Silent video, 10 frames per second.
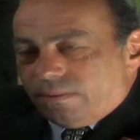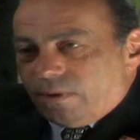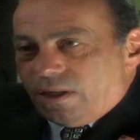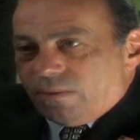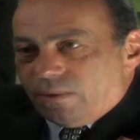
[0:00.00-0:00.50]

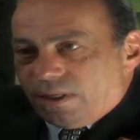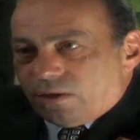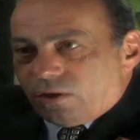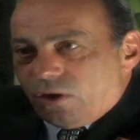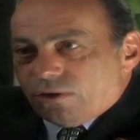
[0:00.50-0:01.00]
well, what
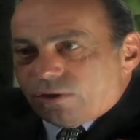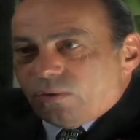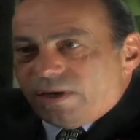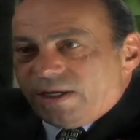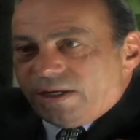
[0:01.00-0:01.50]
I'll call
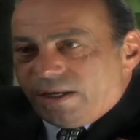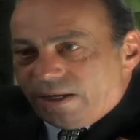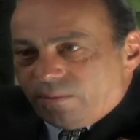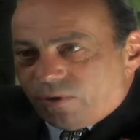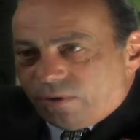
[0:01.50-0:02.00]
donated
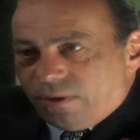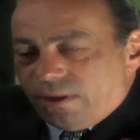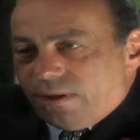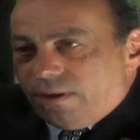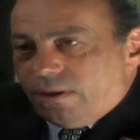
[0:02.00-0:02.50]
labor,
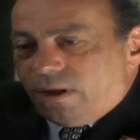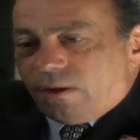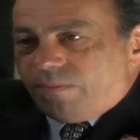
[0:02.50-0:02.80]
our